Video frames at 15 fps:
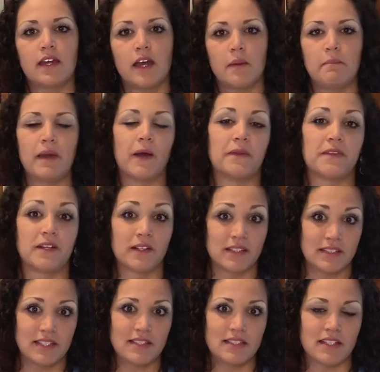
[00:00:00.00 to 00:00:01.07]
about their
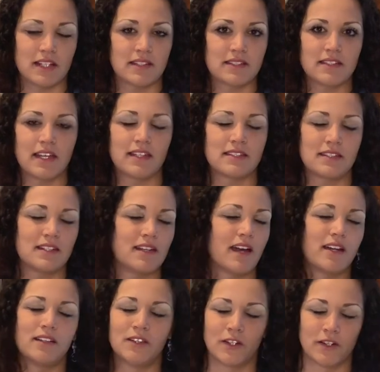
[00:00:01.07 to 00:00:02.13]
existence as to
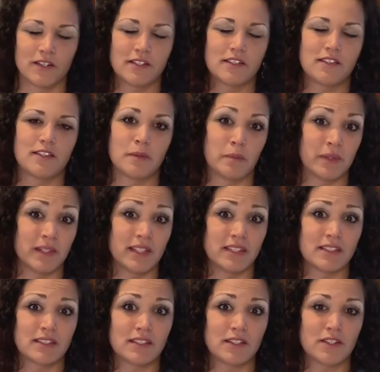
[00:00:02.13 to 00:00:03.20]
not alert the
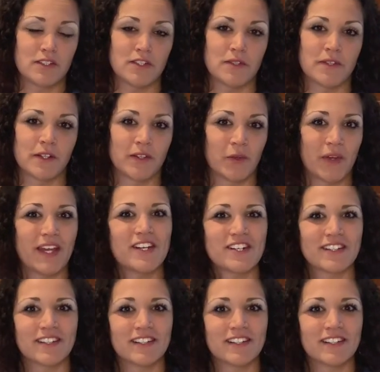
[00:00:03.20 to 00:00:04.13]
police to their location.